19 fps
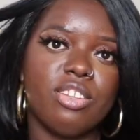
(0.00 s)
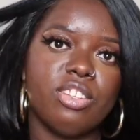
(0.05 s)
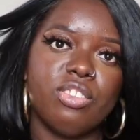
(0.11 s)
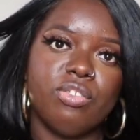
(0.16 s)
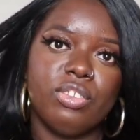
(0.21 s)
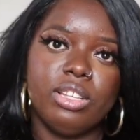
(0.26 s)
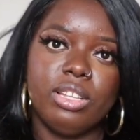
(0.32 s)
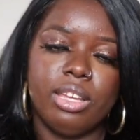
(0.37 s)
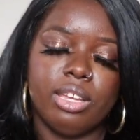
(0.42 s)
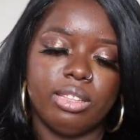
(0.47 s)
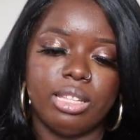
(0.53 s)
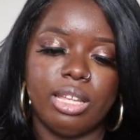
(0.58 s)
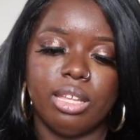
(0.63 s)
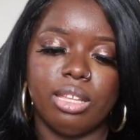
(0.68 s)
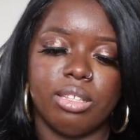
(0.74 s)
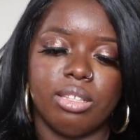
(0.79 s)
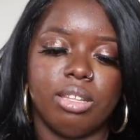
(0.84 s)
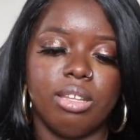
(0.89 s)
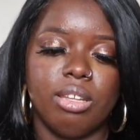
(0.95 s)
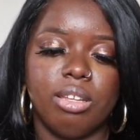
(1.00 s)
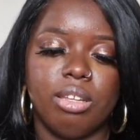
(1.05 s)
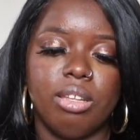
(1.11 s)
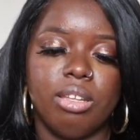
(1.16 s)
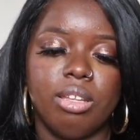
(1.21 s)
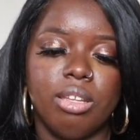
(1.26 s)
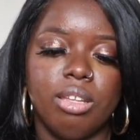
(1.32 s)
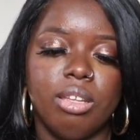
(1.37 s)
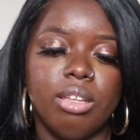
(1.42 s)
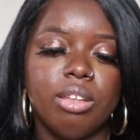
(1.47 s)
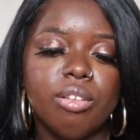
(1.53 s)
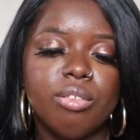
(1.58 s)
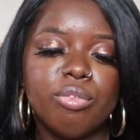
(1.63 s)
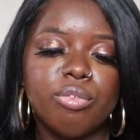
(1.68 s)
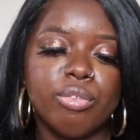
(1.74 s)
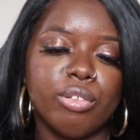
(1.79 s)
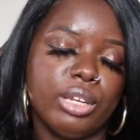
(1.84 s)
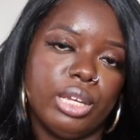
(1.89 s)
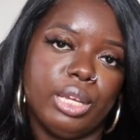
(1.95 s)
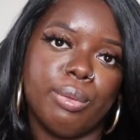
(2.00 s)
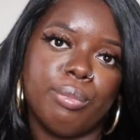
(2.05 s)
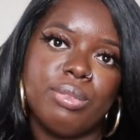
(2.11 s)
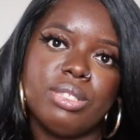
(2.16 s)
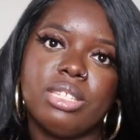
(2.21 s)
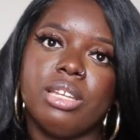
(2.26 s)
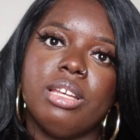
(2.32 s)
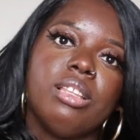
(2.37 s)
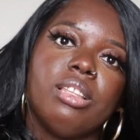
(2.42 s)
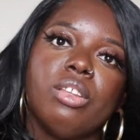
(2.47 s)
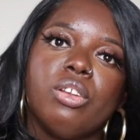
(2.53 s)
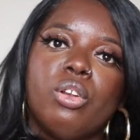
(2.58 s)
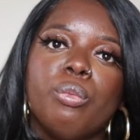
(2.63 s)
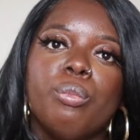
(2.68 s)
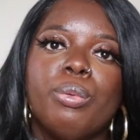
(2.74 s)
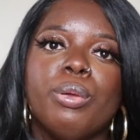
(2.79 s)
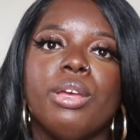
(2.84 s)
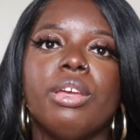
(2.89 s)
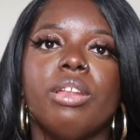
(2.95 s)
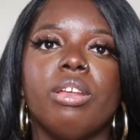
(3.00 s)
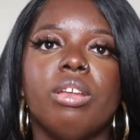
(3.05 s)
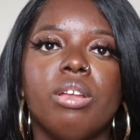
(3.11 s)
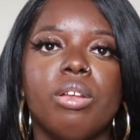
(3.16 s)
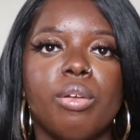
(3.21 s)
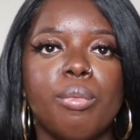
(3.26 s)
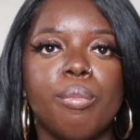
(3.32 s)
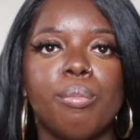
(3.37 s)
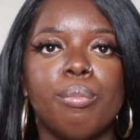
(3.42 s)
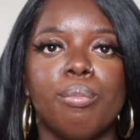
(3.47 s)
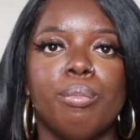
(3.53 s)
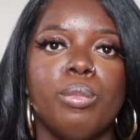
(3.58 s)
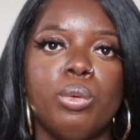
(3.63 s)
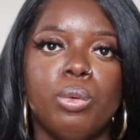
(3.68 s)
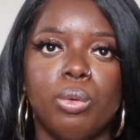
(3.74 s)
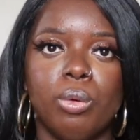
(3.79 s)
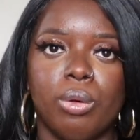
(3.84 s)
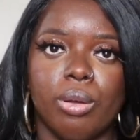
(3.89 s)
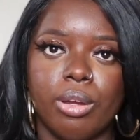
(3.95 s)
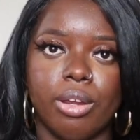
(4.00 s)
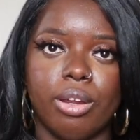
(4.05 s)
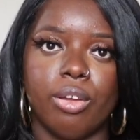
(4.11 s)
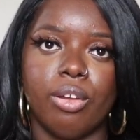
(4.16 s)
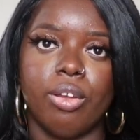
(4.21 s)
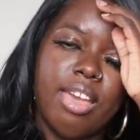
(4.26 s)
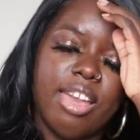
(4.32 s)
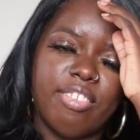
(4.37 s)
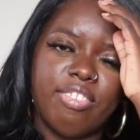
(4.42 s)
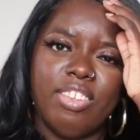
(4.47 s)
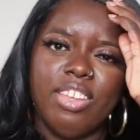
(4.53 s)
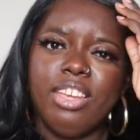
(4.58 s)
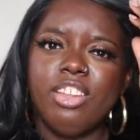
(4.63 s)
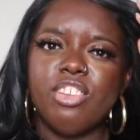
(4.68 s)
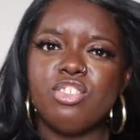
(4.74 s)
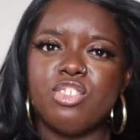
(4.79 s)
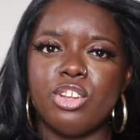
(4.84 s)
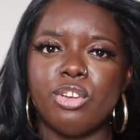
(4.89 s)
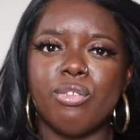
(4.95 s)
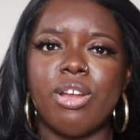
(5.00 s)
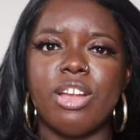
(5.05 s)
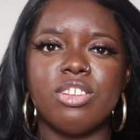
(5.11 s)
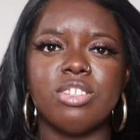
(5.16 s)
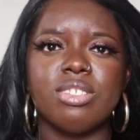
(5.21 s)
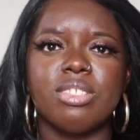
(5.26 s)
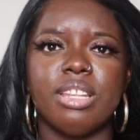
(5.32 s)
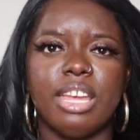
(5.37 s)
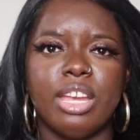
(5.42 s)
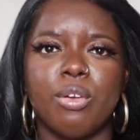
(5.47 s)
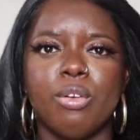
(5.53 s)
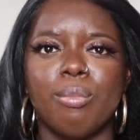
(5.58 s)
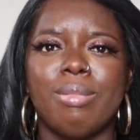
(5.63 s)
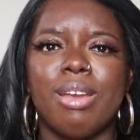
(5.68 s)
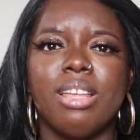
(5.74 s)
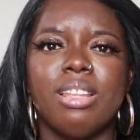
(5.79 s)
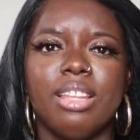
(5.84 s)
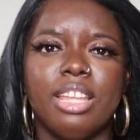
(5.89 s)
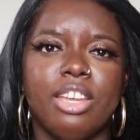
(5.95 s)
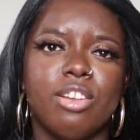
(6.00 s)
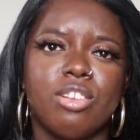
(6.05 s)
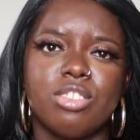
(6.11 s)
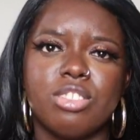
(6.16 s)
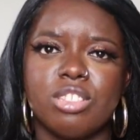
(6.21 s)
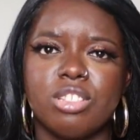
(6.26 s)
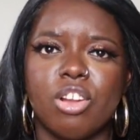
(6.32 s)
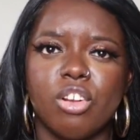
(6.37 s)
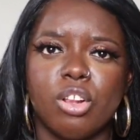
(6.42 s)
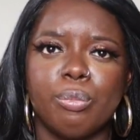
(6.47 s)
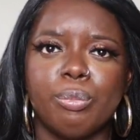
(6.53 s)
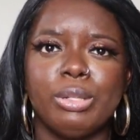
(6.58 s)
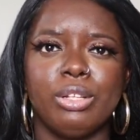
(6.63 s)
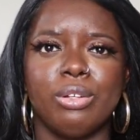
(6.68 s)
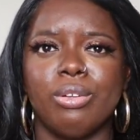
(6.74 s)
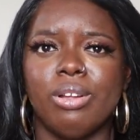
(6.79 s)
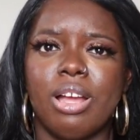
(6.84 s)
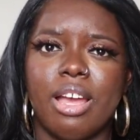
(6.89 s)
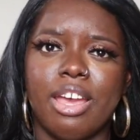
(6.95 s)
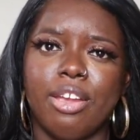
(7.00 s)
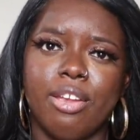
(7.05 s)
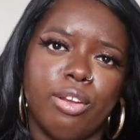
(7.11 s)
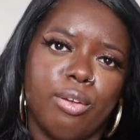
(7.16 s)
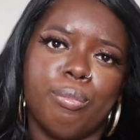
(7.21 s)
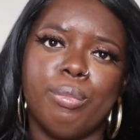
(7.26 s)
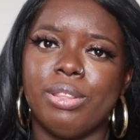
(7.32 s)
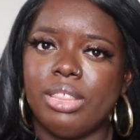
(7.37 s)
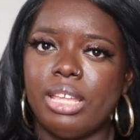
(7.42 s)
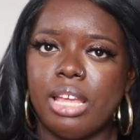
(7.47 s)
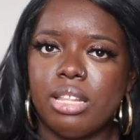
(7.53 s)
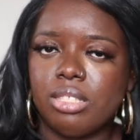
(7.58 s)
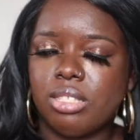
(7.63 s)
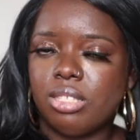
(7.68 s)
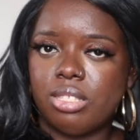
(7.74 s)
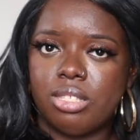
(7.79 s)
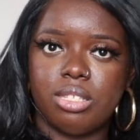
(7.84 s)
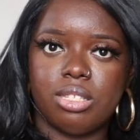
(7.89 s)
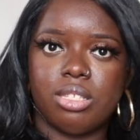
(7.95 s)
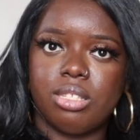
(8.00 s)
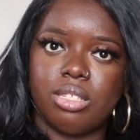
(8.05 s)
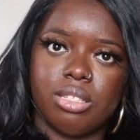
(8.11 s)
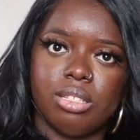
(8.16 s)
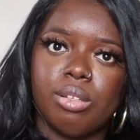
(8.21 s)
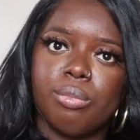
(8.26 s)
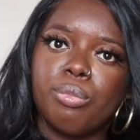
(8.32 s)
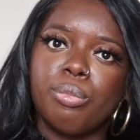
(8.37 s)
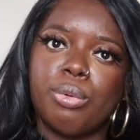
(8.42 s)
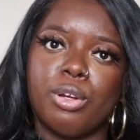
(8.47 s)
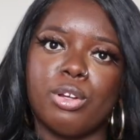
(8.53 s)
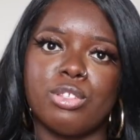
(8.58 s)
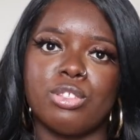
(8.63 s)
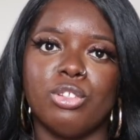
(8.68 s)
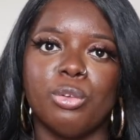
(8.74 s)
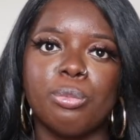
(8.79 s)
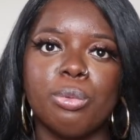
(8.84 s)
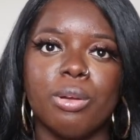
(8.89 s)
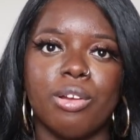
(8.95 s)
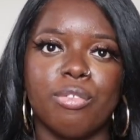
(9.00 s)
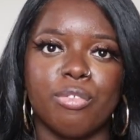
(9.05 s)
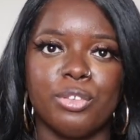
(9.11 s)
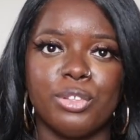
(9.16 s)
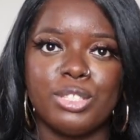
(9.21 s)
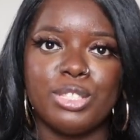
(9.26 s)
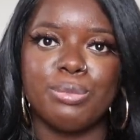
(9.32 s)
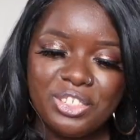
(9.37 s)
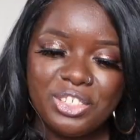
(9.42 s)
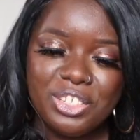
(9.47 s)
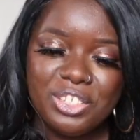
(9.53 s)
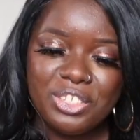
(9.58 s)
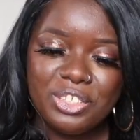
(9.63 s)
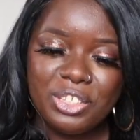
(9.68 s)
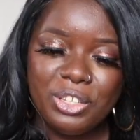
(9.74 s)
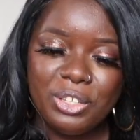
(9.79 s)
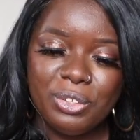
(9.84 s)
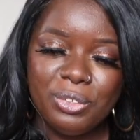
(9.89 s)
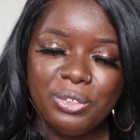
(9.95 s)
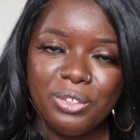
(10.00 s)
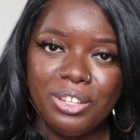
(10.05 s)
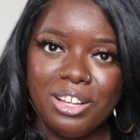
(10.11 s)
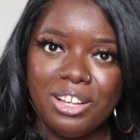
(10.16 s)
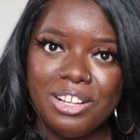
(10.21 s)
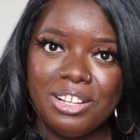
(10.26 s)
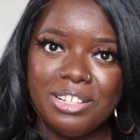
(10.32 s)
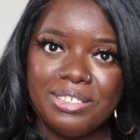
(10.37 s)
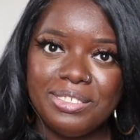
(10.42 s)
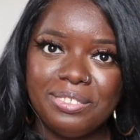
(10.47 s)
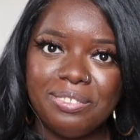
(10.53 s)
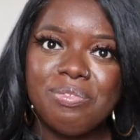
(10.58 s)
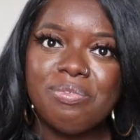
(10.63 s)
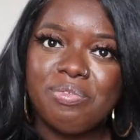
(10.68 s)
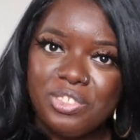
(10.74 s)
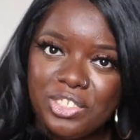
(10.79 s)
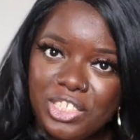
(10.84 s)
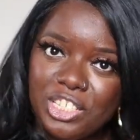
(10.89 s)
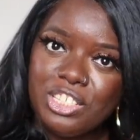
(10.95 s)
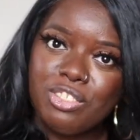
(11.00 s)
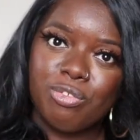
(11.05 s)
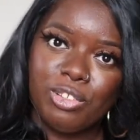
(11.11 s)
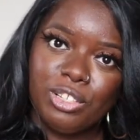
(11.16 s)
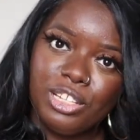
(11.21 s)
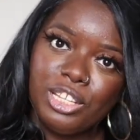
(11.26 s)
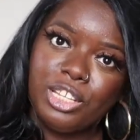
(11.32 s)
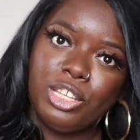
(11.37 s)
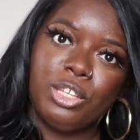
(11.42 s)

just feel like that frames it a little bit more. I think in general, I just like when my layers start up a little higher, but that's personal preference. She's cute, y'all. She's really